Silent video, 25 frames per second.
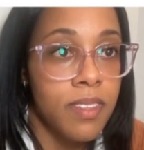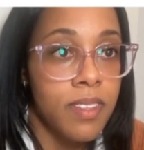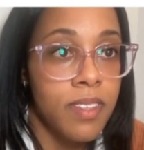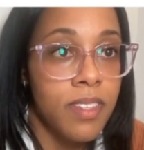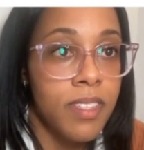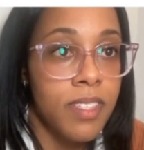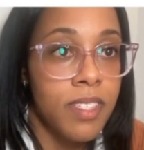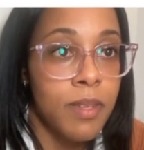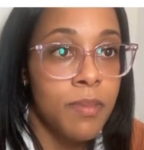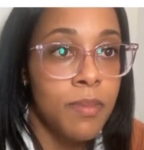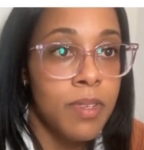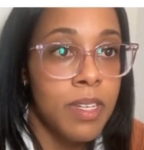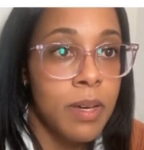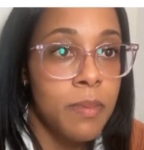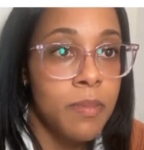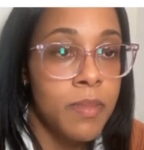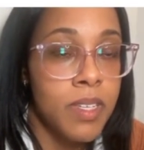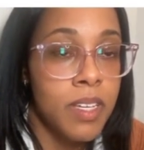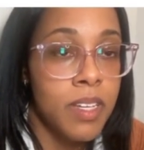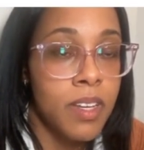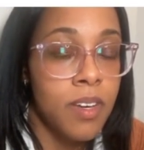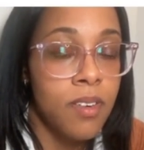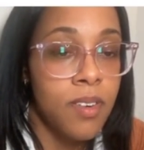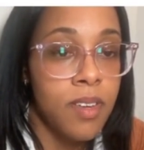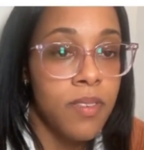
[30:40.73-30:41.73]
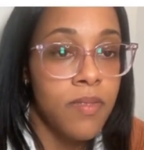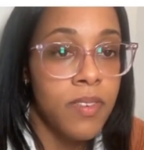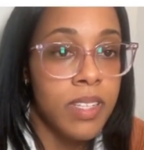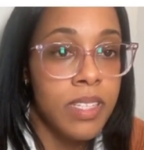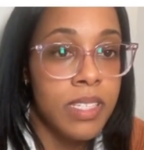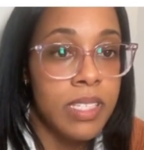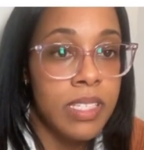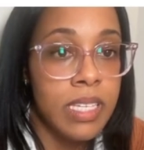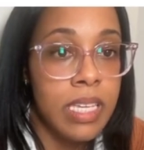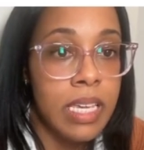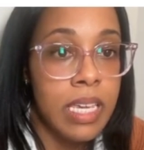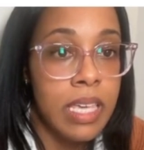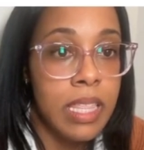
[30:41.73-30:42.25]
Sometimes I don't even
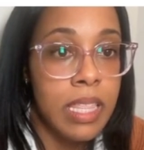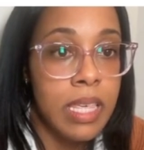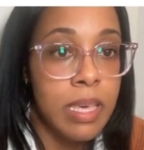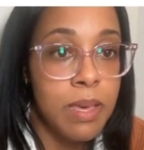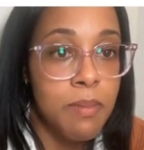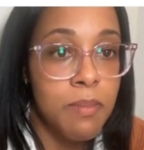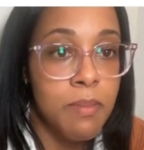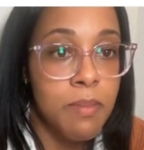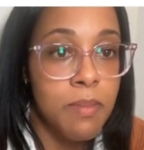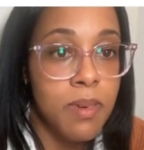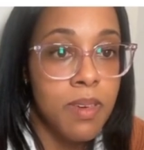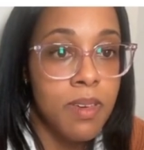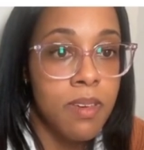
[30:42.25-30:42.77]
see them.